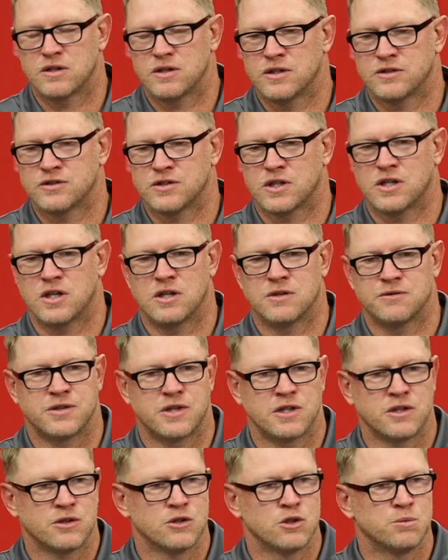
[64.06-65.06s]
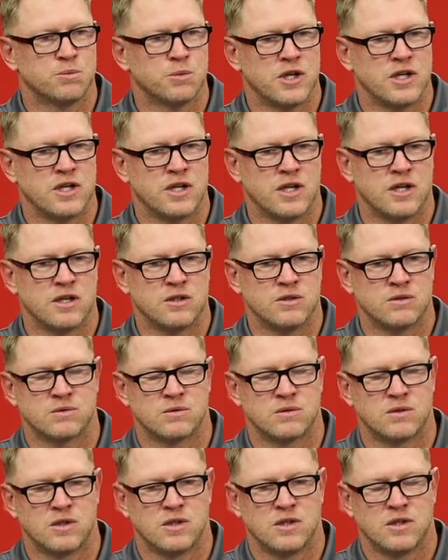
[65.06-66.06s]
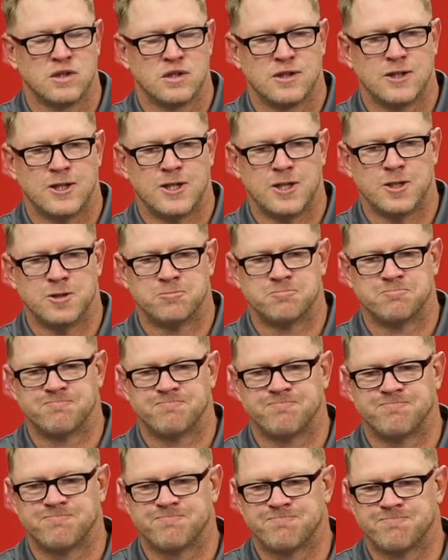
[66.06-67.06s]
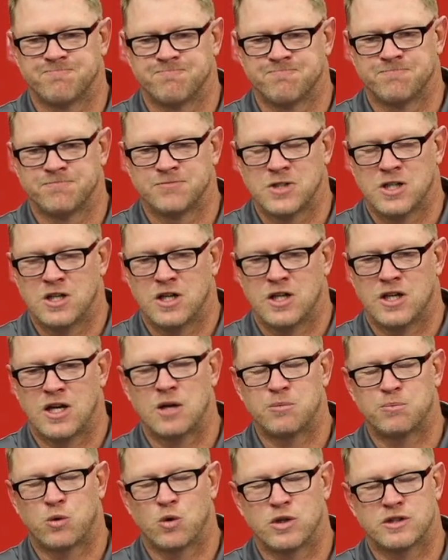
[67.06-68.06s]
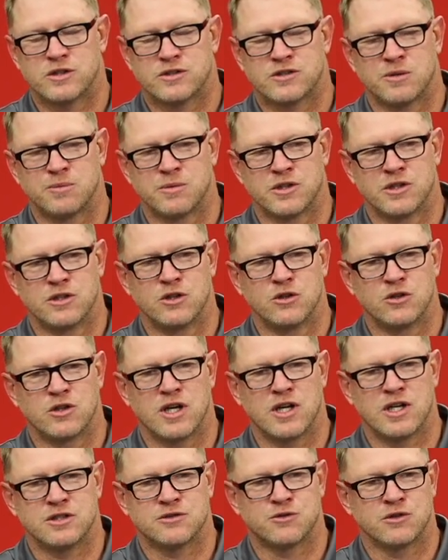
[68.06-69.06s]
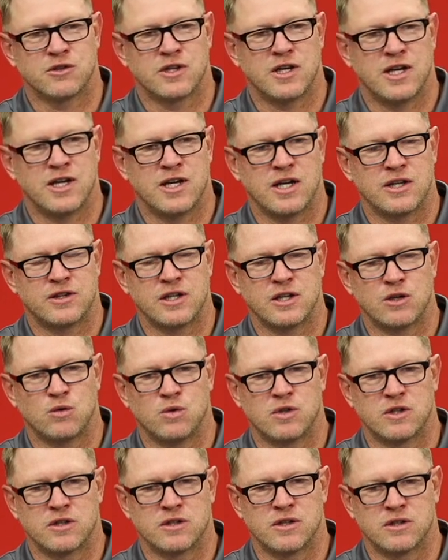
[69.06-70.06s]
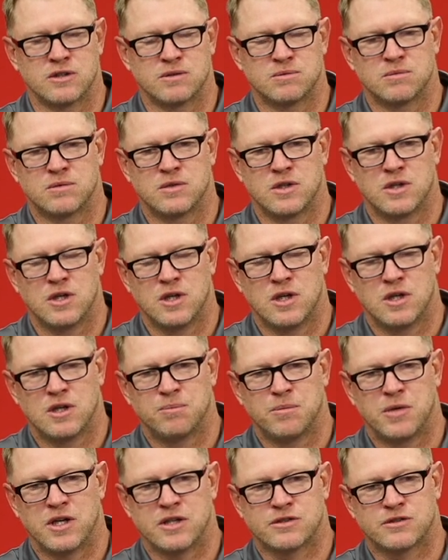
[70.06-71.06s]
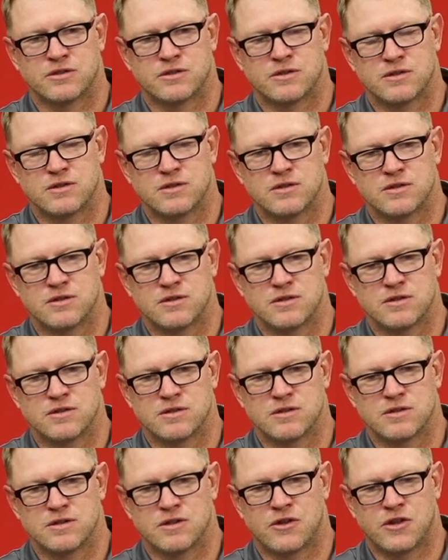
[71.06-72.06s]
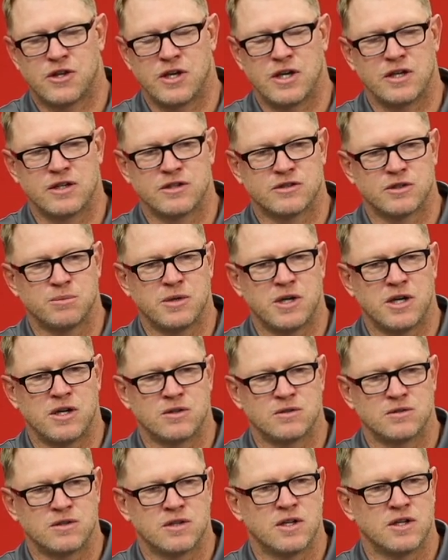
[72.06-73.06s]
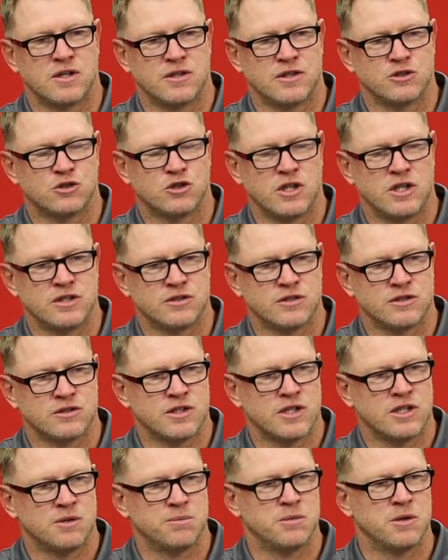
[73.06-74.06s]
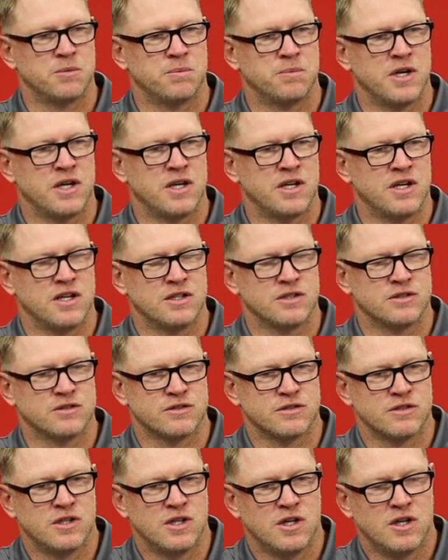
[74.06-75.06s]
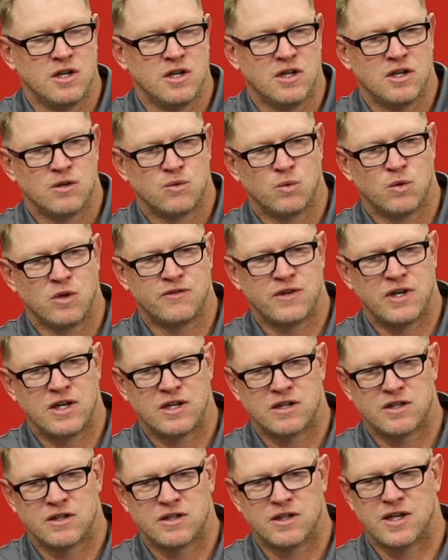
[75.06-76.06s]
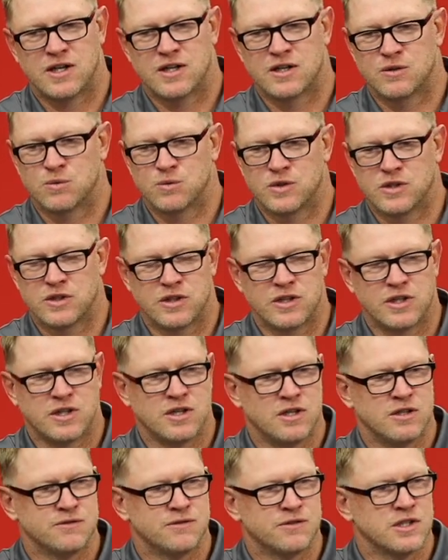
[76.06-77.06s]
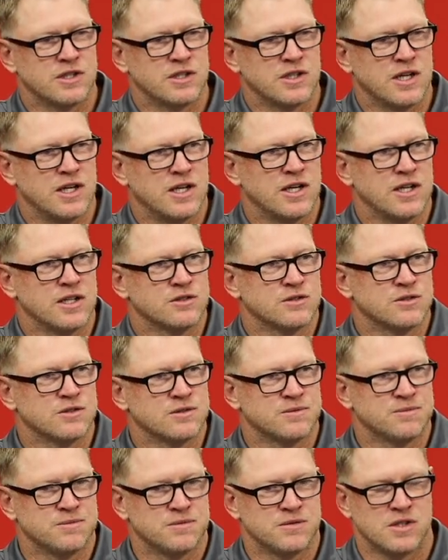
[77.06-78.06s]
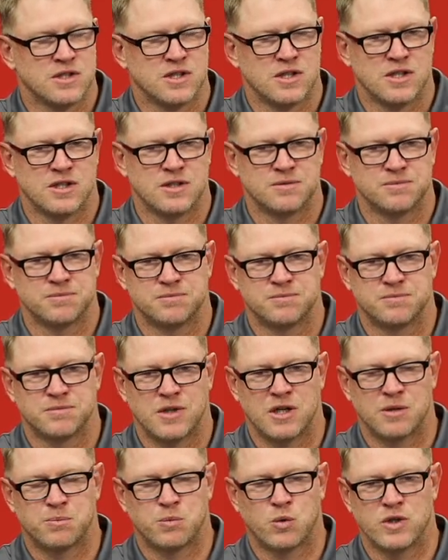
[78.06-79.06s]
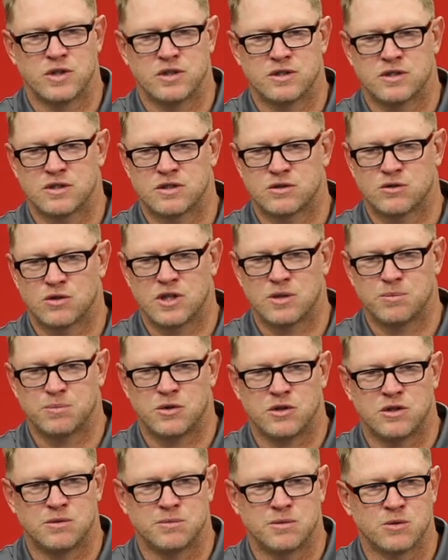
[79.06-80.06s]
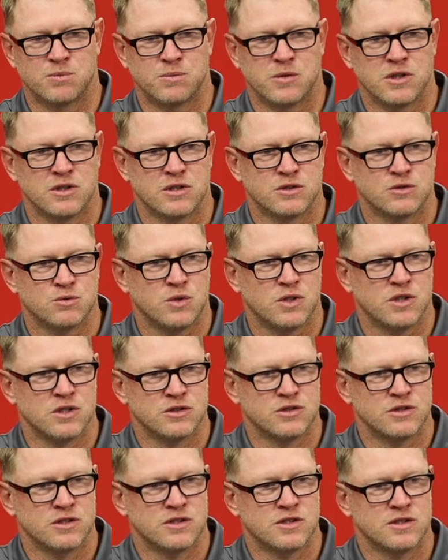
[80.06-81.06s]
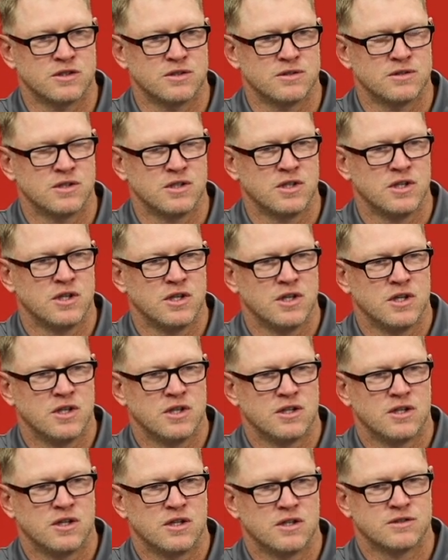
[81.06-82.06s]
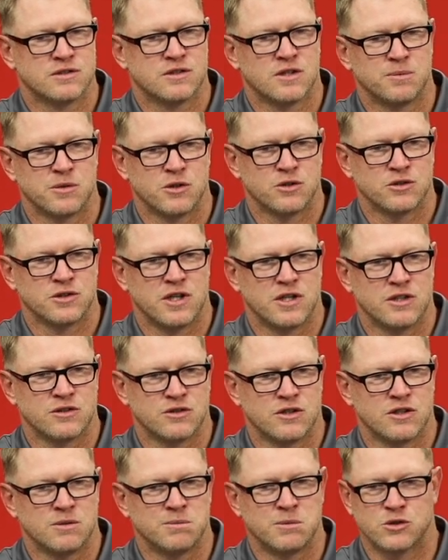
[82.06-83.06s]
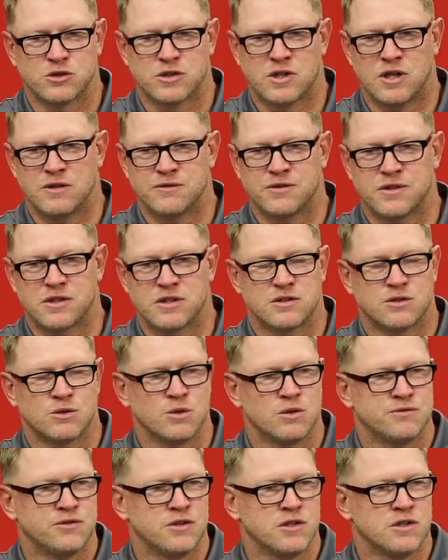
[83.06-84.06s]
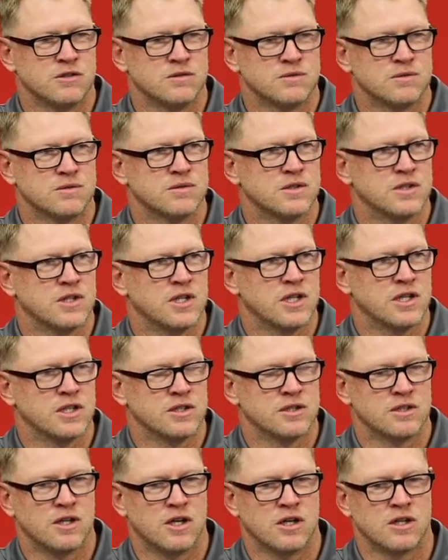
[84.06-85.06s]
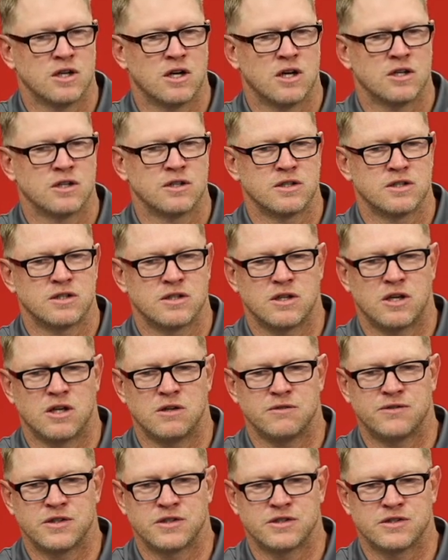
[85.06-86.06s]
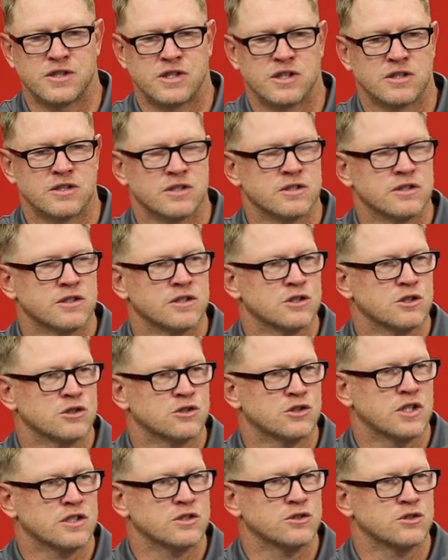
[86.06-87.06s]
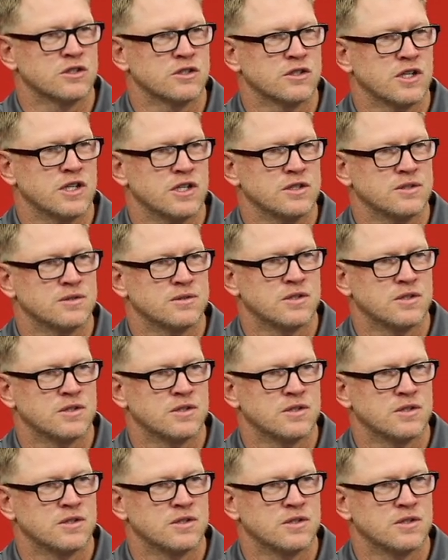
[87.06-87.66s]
It's a confident group right now. And I'd point to some of the new guys for that. I think one of the best things about the changes that have been made is we've added a lot of really confident guys. I'd point to Trey Palmer, Marcus Washington. Some of those guys are almost confident to a fault, and our offense needed a little injection of that.